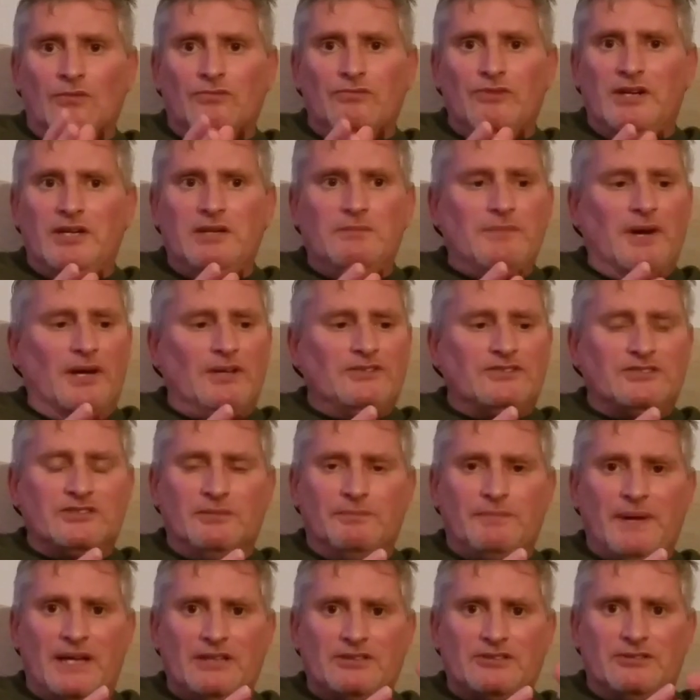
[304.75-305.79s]
Really, most of the
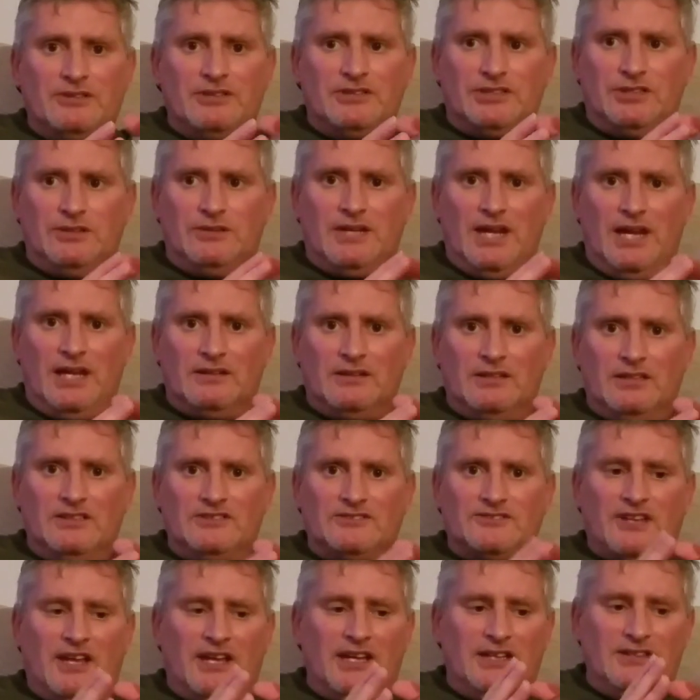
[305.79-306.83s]
batteries you get
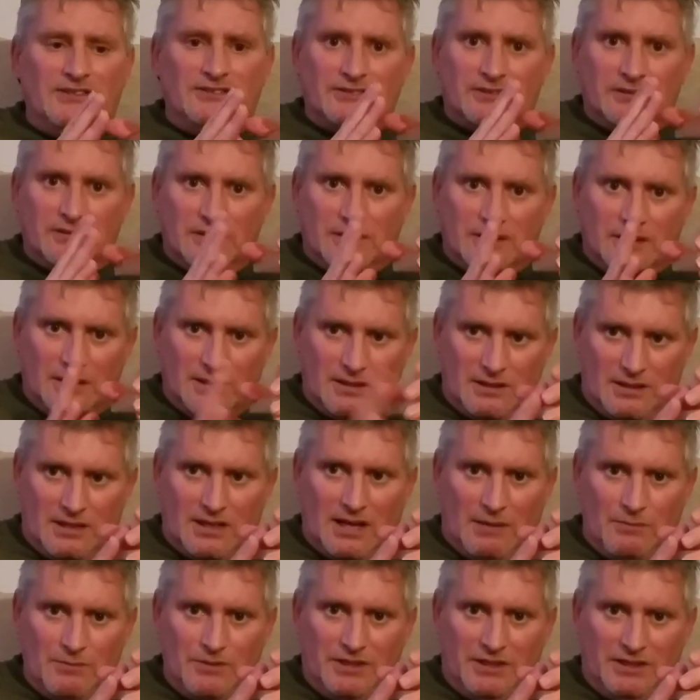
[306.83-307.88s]
these days
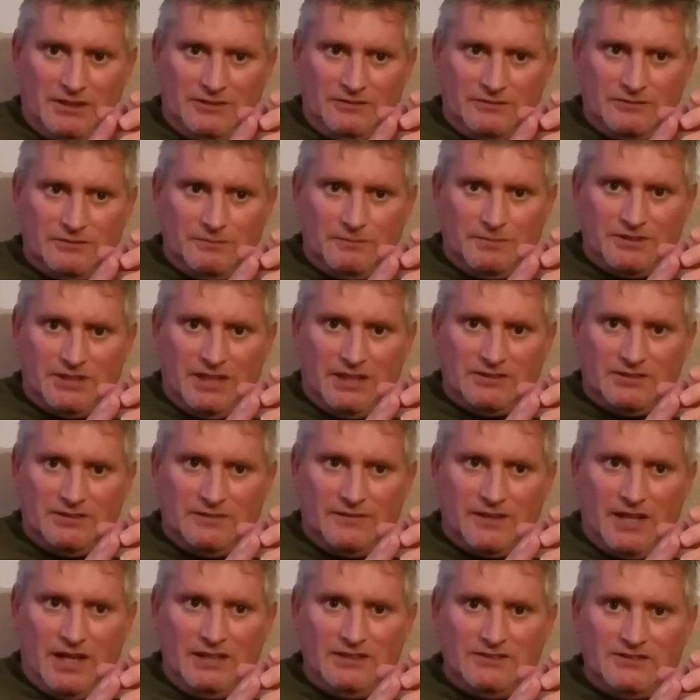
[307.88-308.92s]
come with these
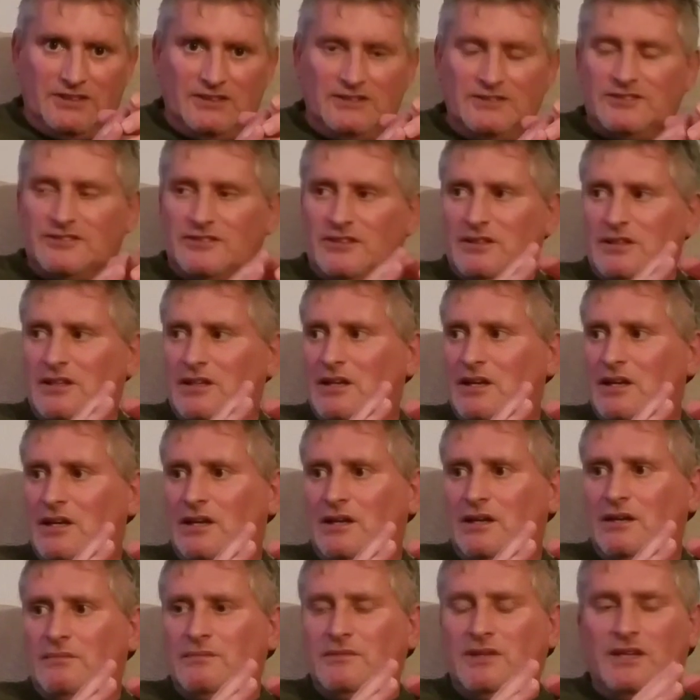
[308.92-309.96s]
protective cases.
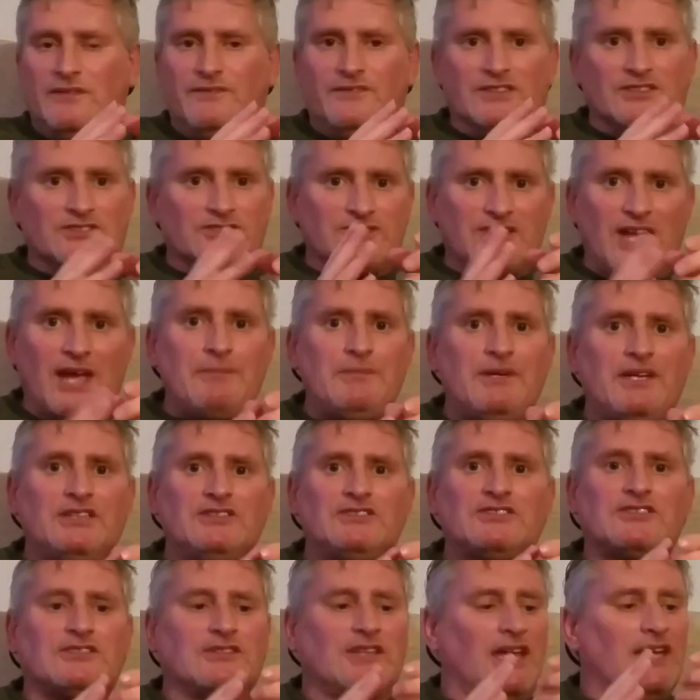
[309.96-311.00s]
If it's
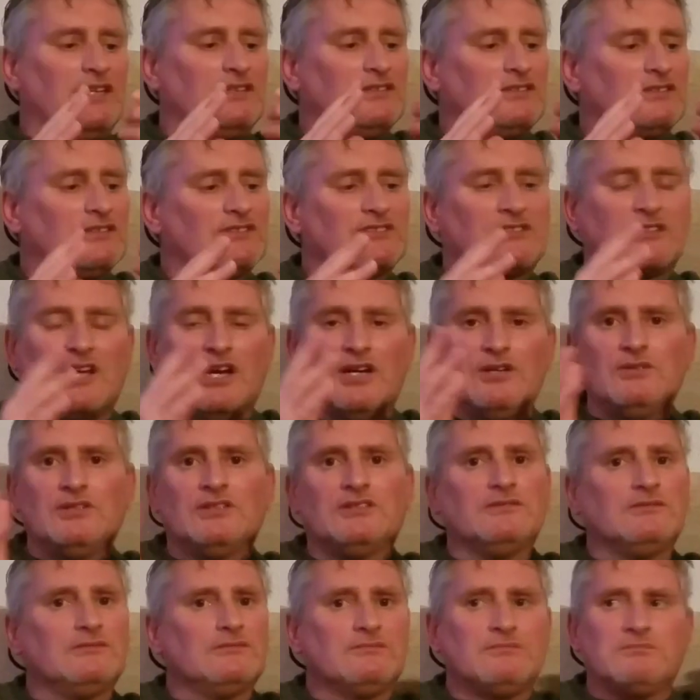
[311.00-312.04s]
damaged, then just go
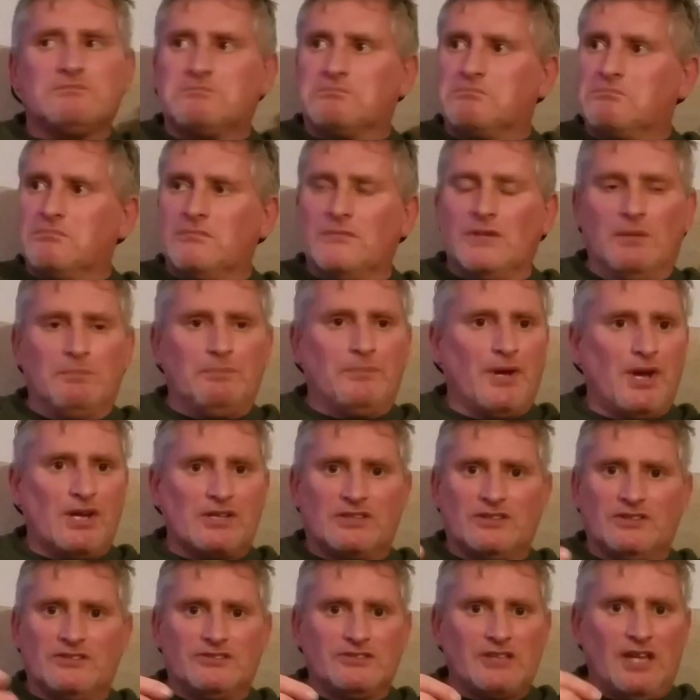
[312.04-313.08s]
and
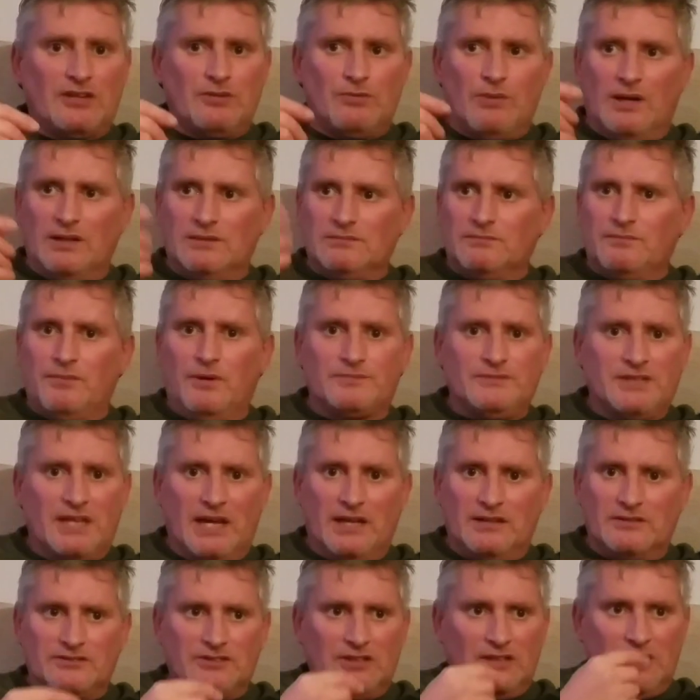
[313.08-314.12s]
purchase another one, pop
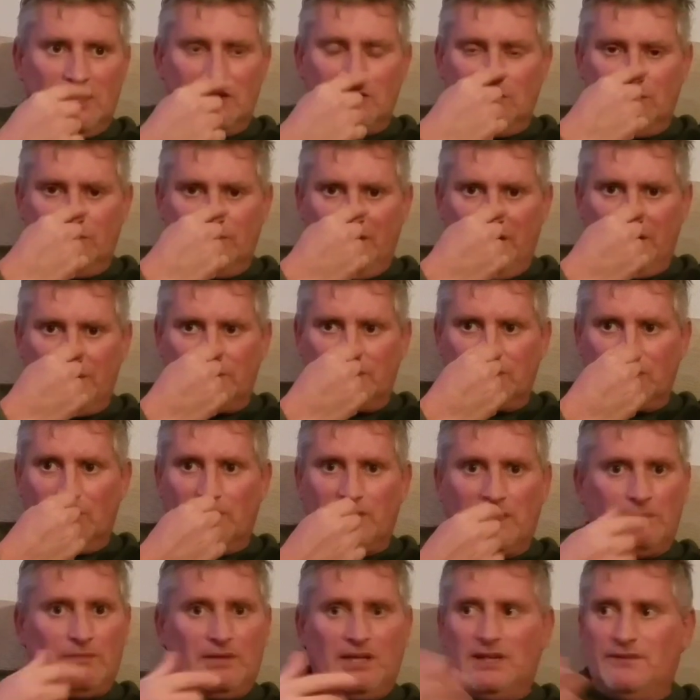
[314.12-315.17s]
down to your local vape
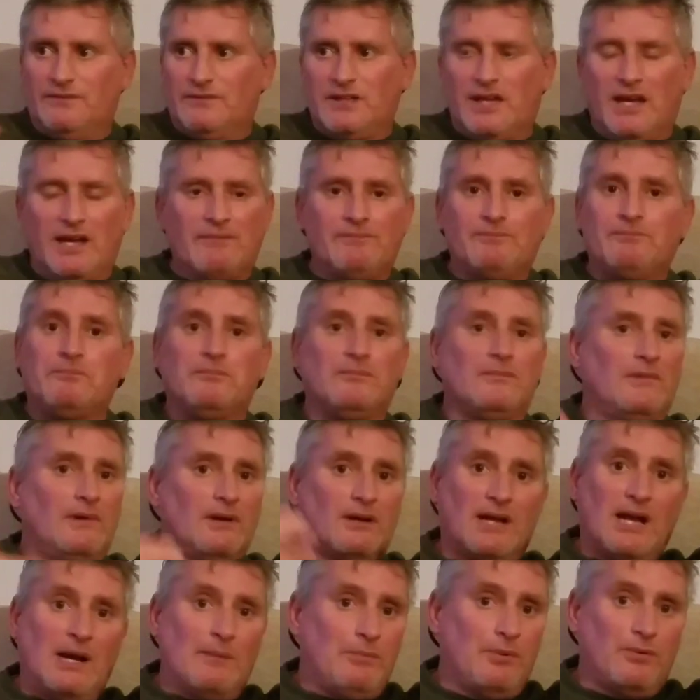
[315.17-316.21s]
shop. They might even have a
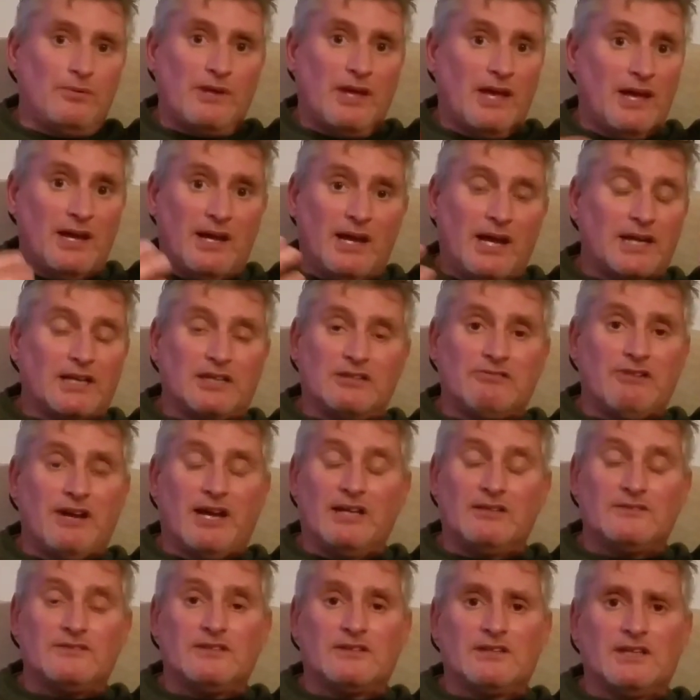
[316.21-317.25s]
couple there hanging
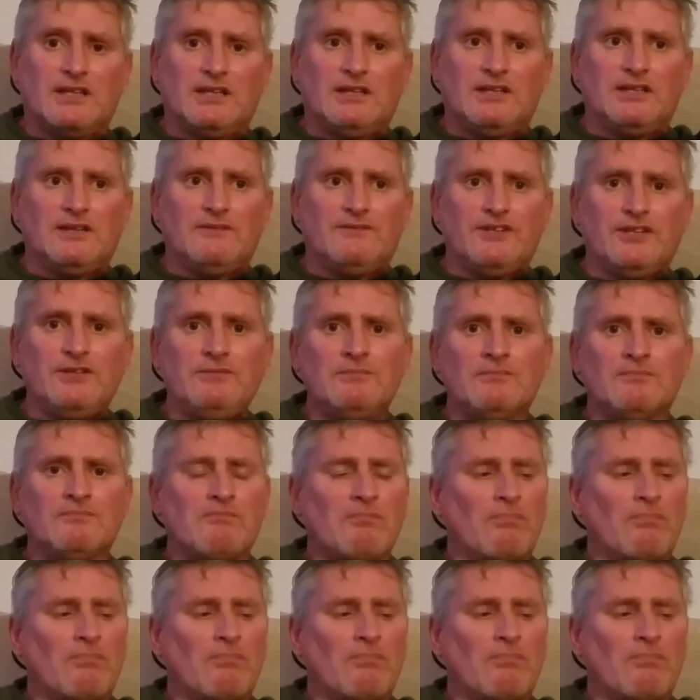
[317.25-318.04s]
around that they can give you.